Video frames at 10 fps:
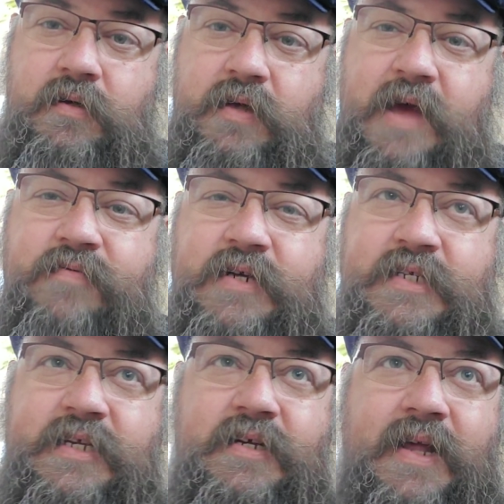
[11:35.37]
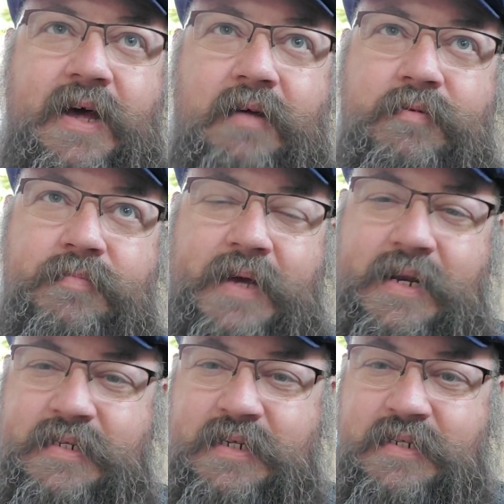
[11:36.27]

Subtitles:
every single album in its